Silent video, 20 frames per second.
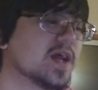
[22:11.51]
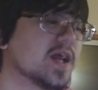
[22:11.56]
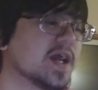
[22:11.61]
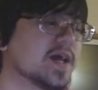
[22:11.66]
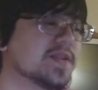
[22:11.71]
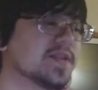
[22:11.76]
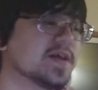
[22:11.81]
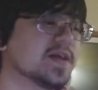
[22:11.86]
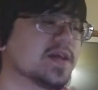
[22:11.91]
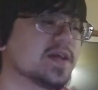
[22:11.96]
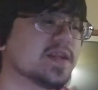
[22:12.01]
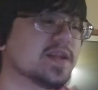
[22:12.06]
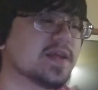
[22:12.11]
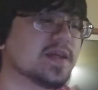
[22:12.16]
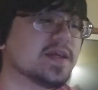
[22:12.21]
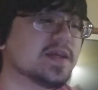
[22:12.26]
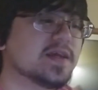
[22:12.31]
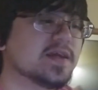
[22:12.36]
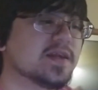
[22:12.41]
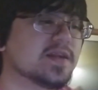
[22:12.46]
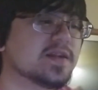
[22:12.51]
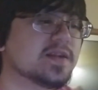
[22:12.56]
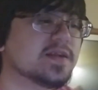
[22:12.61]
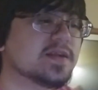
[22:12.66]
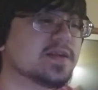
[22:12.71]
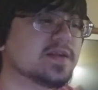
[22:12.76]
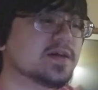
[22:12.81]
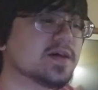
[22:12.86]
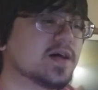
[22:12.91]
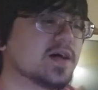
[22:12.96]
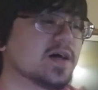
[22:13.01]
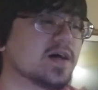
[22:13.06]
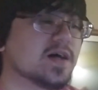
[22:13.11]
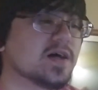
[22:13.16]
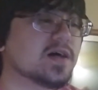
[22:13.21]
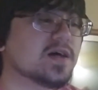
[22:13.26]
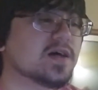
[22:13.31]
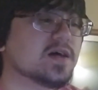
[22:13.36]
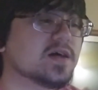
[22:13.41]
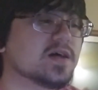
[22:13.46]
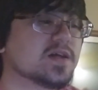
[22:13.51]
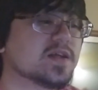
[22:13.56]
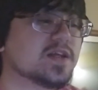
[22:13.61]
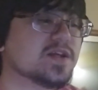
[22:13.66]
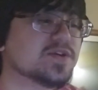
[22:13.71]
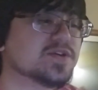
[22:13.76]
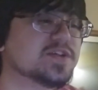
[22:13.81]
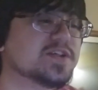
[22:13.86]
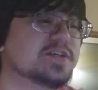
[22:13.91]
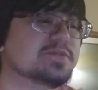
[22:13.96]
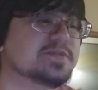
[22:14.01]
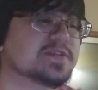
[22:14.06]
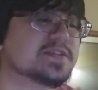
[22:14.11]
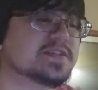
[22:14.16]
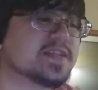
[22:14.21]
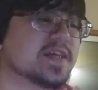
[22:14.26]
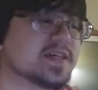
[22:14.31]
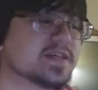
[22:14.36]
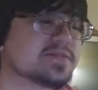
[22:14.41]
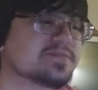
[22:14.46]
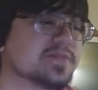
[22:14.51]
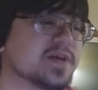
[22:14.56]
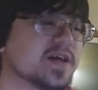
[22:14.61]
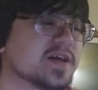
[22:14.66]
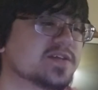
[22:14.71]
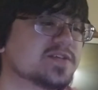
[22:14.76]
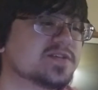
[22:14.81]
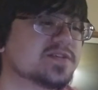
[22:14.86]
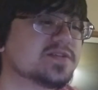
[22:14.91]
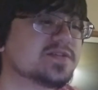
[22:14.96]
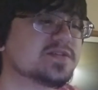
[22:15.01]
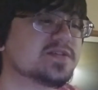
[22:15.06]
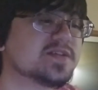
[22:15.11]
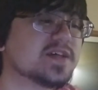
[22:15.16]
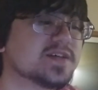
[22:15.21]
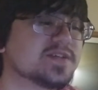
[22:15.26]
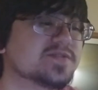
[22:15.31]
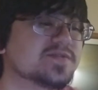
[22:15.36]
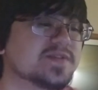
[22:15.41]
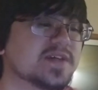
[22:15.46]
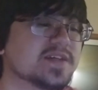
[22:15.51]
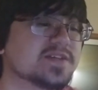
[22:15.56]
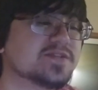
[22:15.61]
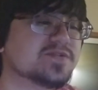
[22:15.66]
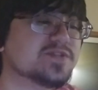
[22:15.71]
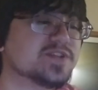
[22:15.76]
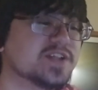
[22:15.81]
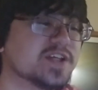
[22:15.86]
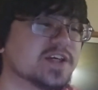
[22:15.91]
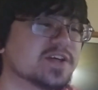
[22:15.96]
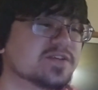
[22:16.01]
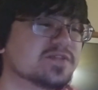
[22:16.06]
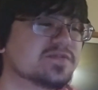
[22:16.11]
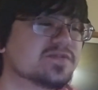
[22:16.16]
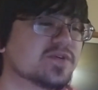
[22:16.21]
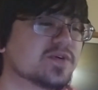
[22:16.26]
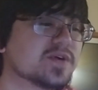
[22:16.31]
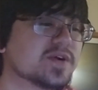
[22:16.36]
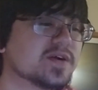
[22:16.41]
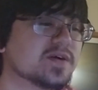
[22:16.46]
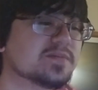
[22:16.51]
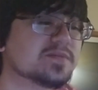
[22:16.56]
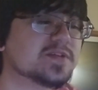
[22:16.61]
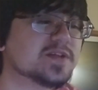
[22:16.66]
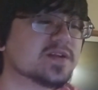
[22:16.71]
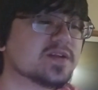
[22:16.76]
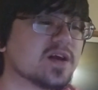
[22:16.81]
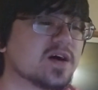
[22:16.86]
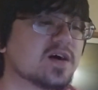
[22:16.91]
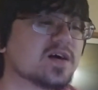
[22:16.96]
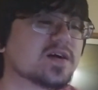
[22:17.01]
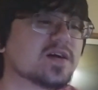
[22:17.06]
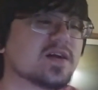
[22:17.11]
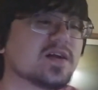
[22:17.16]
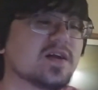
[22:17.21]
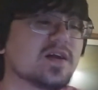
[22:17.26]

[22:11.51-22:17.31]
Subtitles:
And then in Kirishima's next match, Tetsu cheered for him to knock